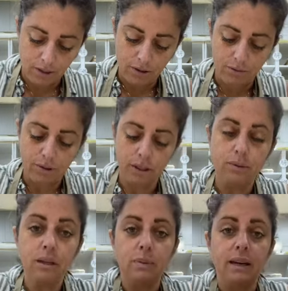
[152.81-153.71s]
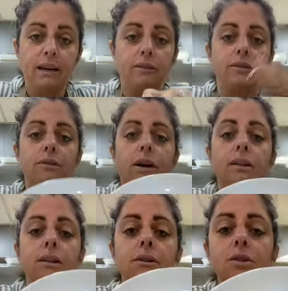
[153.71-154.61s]
You really want to be careful on
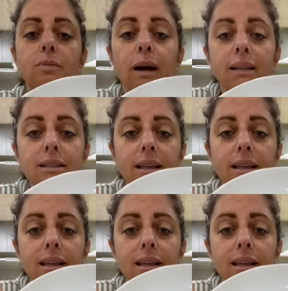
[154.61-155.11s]
little spots